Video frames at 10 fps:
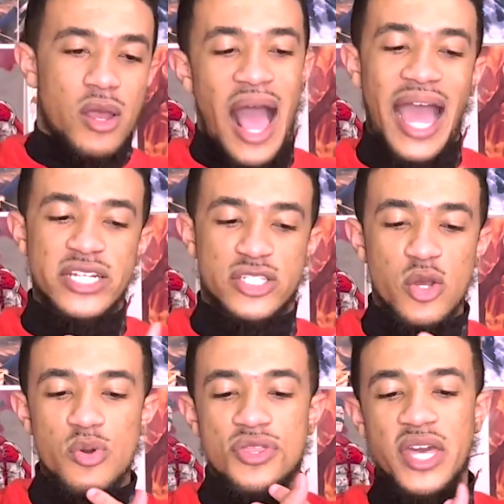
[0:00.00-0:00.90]
I
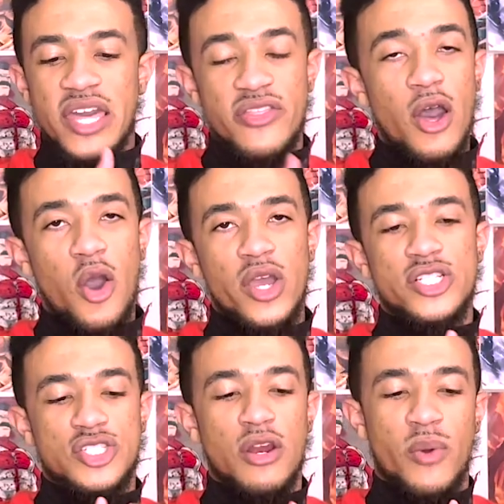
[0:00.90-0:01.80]
do think though, it
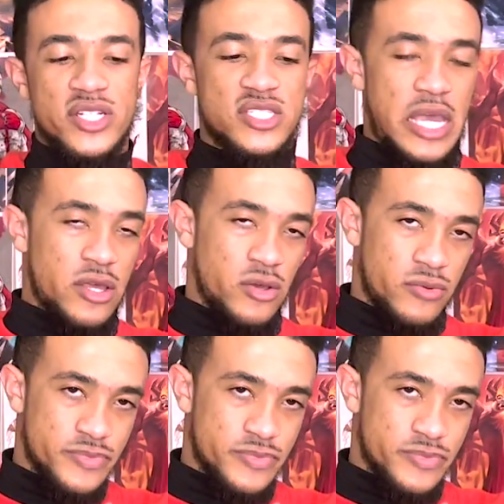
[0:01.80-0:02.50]
should have went to Senku.